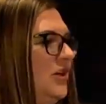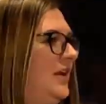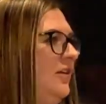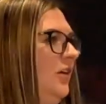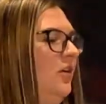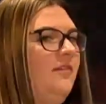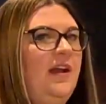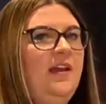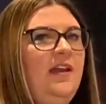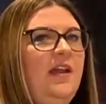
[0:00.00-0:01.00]
down and all of
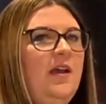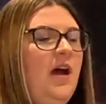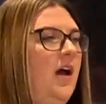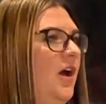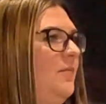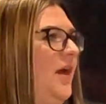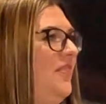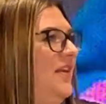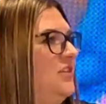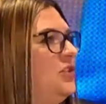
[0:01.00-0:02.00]
that. I
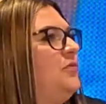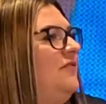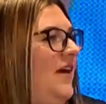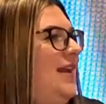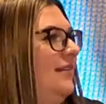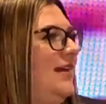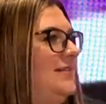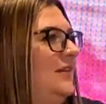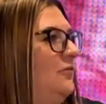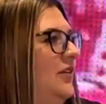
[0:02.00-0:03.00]
think it's just
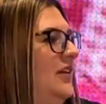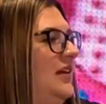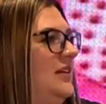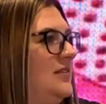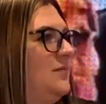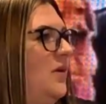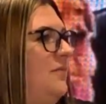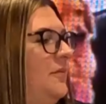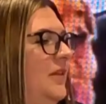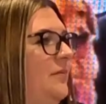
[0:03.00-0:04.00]
revitalizing. Really, is
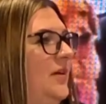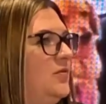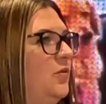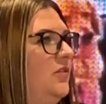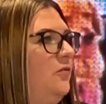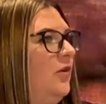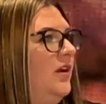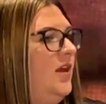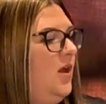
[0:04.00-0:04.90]
probably the best word for it.